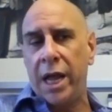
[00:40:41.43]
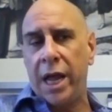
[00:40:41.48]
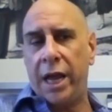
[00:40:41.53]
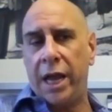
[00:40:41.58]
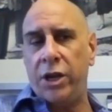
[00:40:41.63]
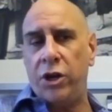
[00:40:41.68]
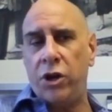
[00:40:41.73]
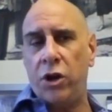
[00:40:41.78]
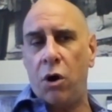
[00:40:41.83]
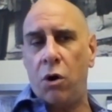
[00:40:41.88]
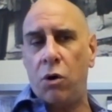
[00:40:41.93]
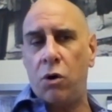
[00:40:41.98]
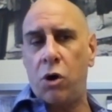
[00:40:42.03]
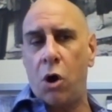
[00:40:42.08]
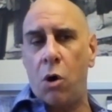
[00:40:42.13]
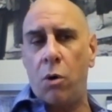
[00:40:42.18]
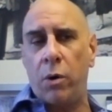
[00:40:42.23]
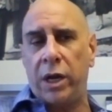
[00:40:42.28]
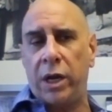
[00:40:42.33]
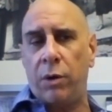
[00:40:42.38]
and you don't
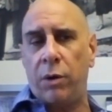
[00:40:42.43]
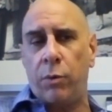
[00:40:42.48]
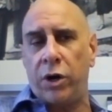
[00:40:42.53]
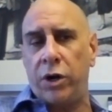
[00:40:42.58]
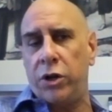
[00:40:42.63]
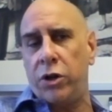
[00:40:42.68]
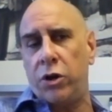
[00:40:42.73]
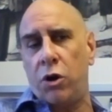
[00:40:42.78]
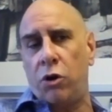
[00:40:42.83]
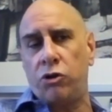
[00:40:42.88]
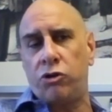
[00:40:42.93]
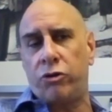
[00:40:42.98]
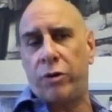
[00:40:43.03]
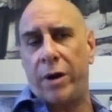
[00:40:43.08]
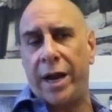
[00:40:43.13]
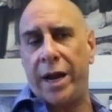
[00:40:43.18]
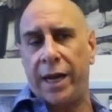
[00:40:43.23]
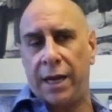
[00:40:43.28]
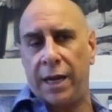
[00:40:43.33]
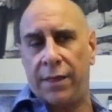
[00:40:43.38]
go anywhere and you don't
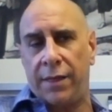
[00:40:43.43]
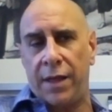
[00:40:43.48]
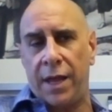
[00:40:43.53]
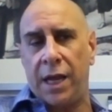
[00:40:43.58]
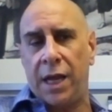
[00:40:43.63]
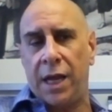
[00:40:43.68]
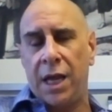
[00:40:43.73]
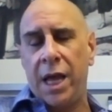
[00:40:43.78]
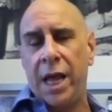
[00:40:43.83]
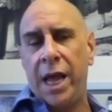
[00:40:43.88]
try anything.